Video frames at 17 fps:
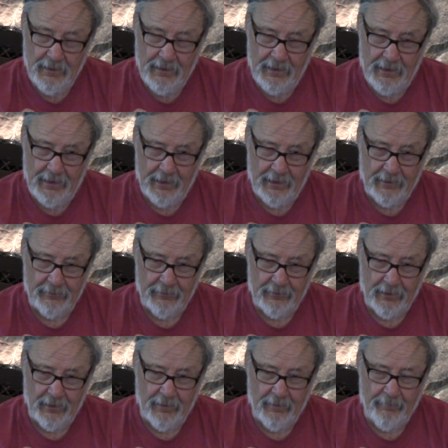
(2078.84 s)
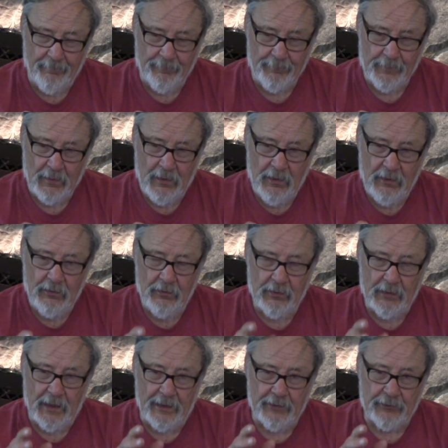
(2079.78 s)
and you
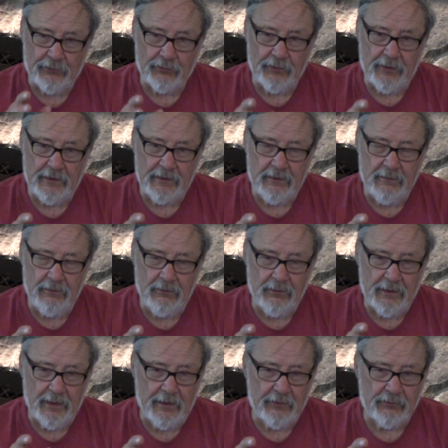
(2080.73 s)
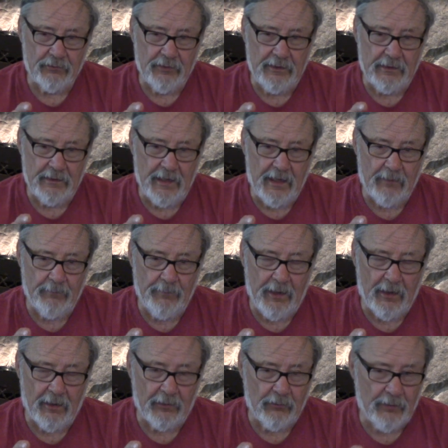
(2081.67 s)
got to treat that
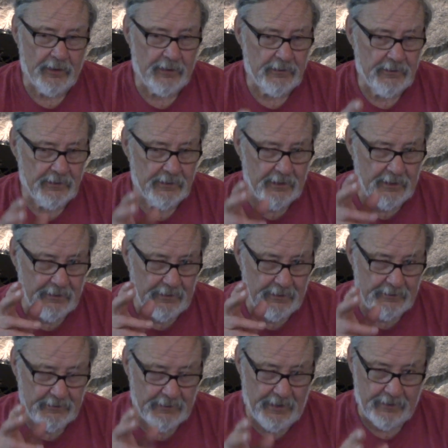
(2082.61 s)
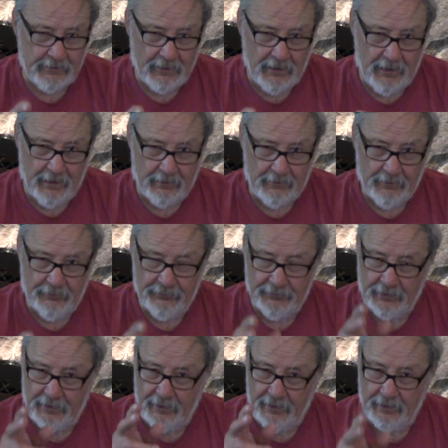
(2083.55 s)
bear quickly. You got to get that
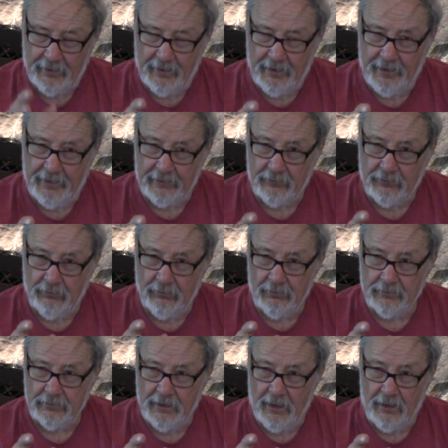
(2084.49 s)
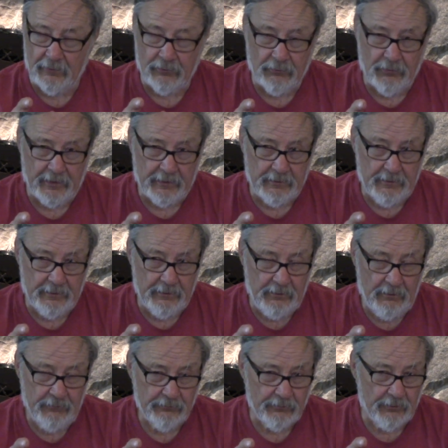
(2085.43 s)
carcass and that hide cool down
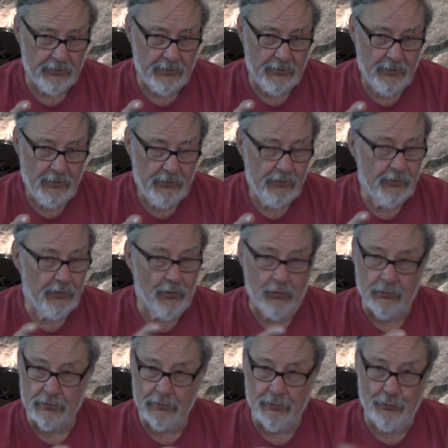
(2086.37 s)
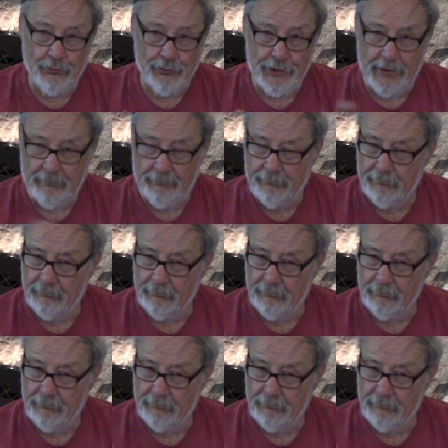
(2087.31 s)
quickly, so you don't lose it.